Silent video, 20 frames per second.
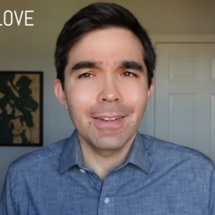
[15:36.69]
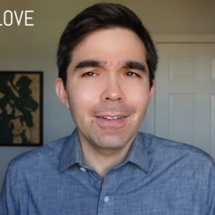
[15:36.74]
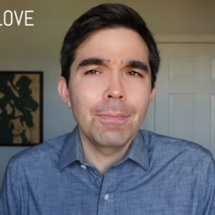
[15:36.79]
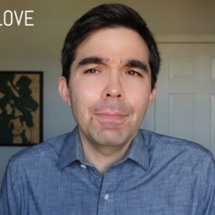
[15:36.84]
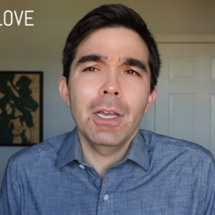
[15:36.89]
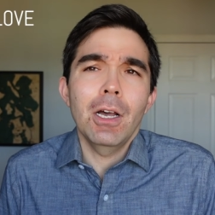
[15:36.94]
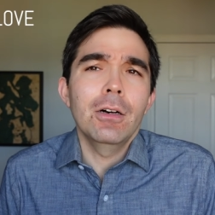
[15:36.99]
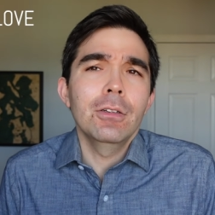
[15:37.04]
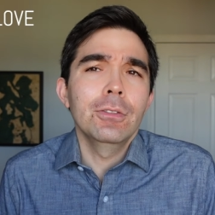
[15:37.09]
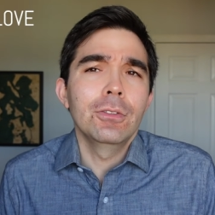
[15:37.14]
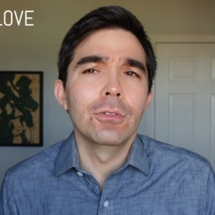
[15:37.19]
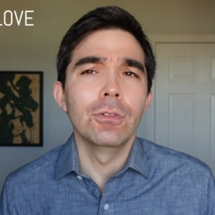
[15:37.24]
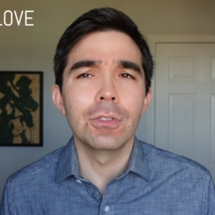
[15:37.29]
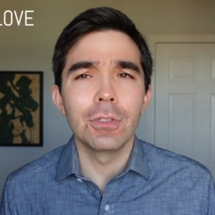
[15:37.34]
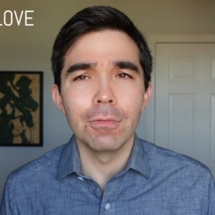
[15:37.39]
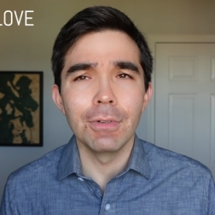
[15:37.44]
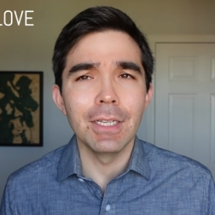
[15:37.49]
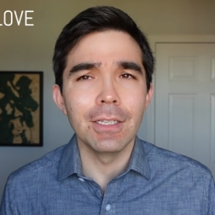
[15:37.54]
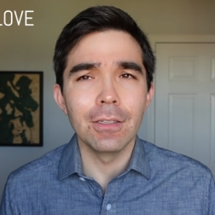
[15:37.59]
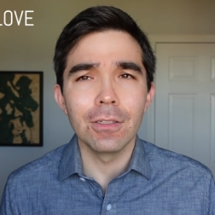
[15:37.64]
There could be all sorts
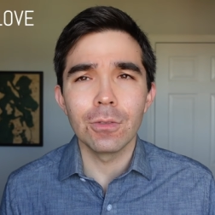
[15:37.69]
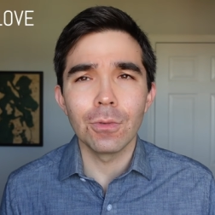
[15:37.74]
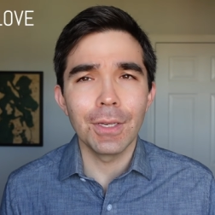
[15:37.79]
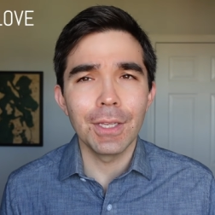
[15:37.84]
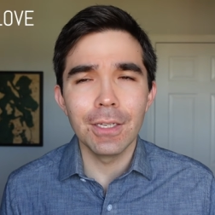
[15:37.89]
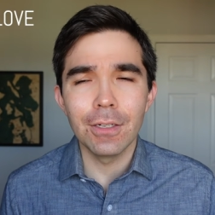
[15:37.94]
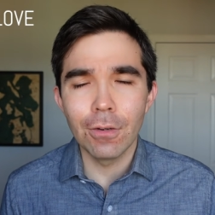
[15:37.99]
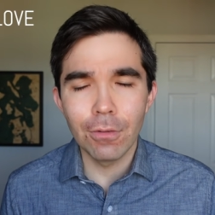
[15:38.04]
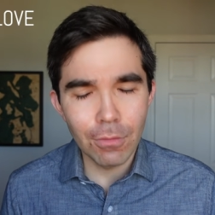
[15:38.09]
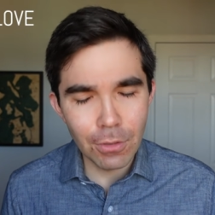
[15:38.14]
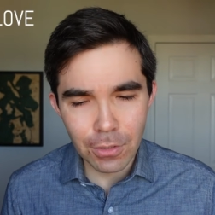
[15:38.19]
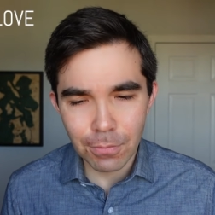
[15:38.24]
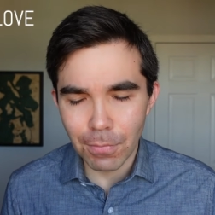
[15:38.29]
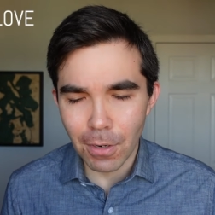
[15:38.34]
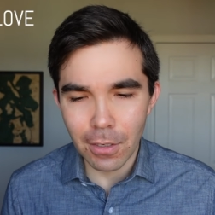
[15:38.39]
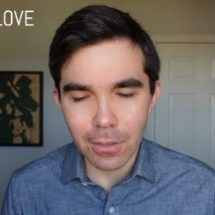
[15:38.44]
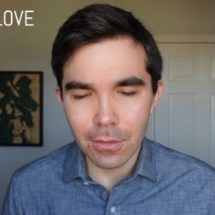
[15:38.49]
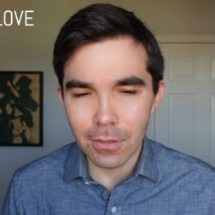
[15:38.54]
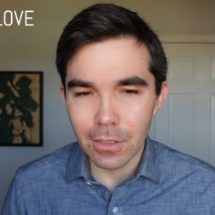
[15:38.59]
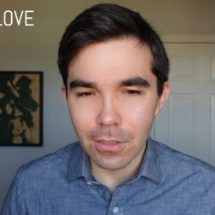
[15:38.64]
of reasons why they don't
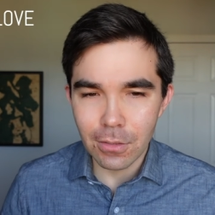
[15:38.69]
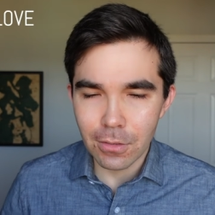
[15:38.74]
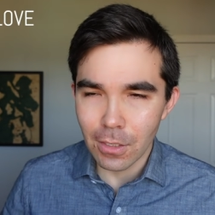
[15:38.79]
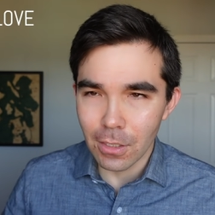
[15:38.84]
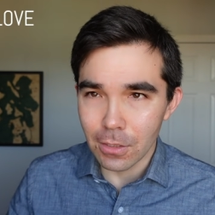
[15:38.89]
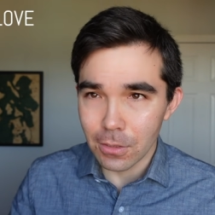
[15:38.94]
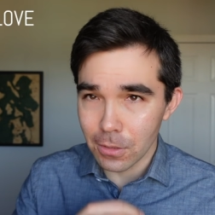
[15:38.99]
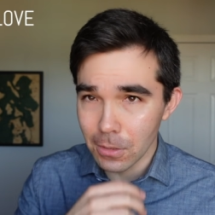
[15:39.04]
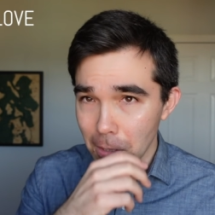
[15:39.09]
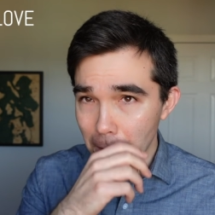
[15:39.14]
respond to these things.